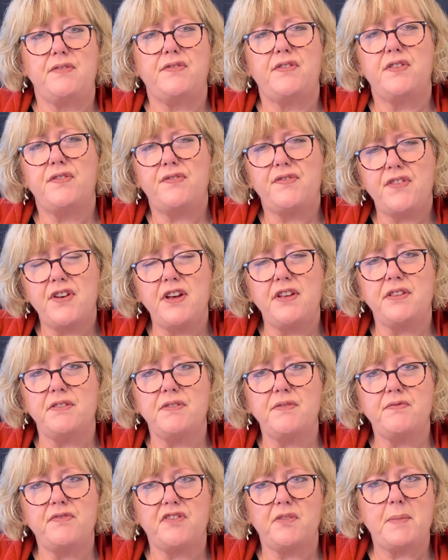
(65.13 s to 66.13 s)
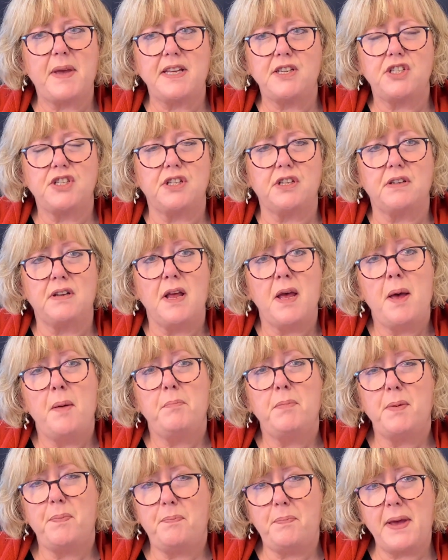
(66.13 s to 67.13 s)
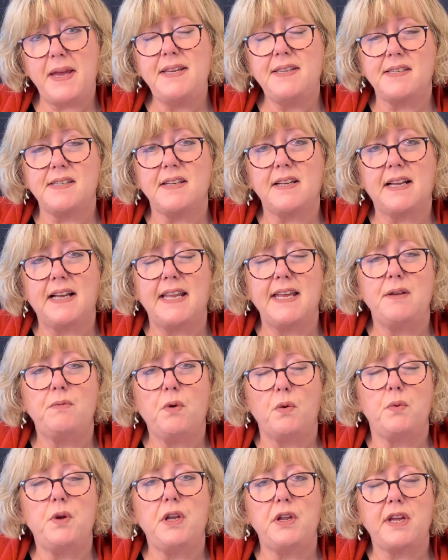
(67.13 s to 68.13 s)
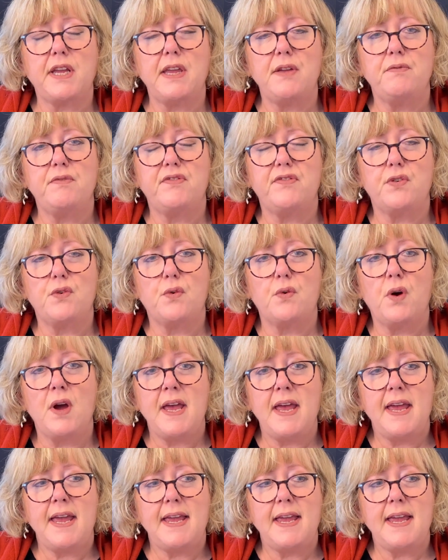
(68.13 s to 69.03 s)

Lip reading: for further information. But basically what we're looking for